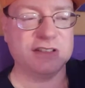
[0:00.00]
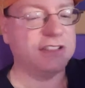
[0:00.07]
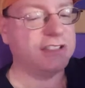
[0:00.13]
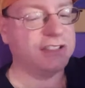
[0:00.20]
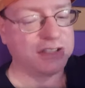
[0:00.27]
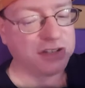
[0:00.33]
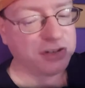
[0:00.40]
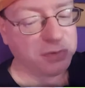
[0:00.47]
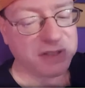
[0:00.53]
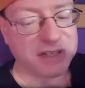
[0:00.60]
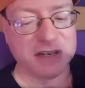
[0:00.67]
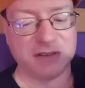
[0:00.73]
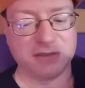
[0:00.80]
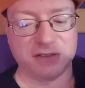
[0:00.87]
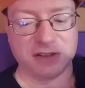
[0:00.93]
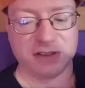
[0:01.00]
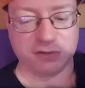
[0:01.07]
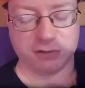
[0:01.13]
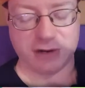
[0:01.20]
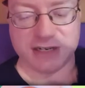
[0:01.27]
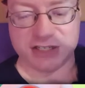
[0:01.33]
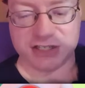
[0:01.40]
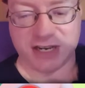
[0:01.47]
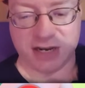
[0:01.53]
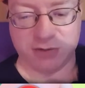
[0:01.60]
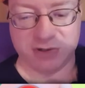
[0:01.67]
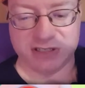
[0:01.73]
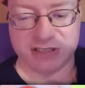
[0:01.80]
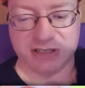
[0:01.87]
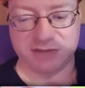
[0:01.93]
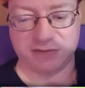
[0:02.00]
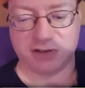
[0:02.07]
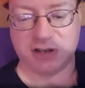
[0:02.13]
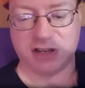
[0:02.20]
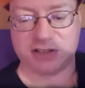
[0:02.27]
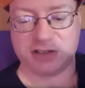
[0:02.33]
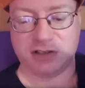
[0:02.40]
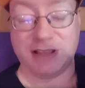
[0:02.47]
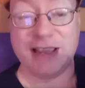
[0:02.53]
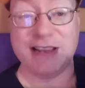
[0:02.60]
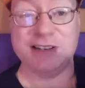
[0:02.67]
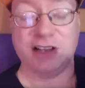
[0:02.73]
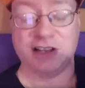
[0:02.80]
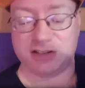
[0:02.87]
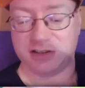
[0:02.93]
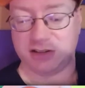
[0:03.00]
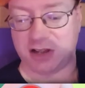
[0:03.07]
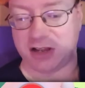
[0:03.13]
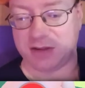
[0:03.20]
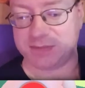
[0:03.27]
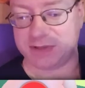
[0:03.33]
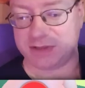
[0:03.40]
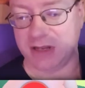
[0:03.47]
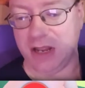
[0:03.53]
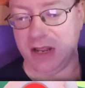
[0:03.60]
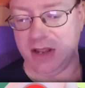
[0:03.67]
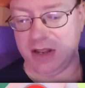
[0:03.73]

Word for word: considerably different than the red shade we see for Duskull and Dusclops.